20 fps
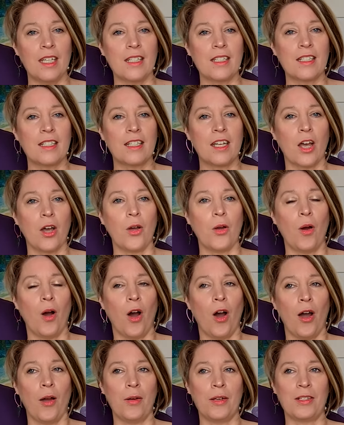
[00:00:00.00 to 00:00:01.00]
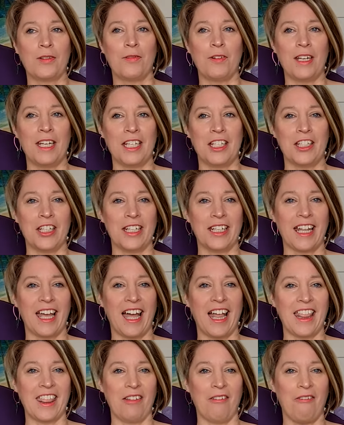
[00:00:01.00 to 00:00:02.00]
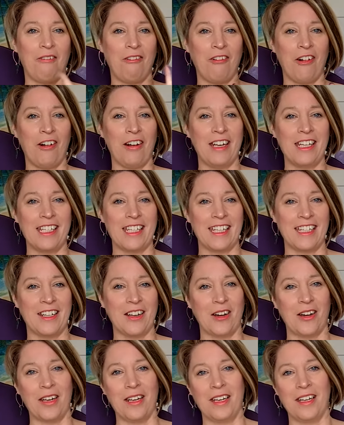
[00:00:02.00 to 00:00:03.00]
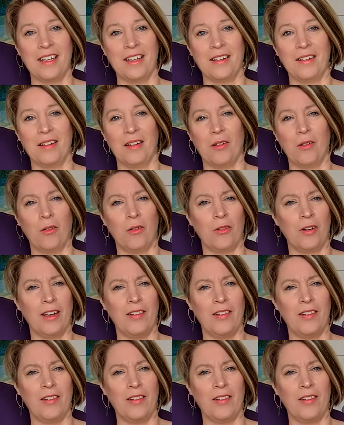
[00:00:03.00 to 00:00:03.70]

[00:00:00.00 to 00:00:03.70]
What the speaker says: So I was finishing that the Friday night or